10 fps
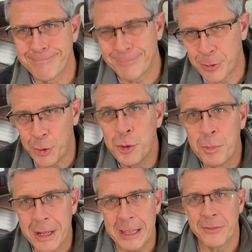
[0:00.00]
Do you
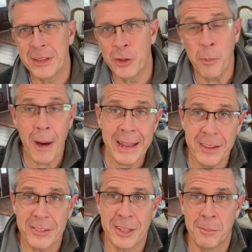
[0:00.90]
believe it? Nobody
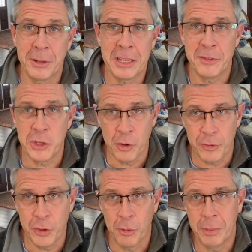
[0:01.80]
is going to believe in you
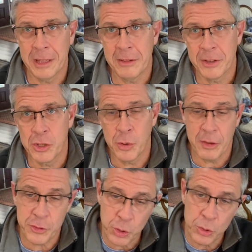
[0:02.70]
if you don't believe in you. If you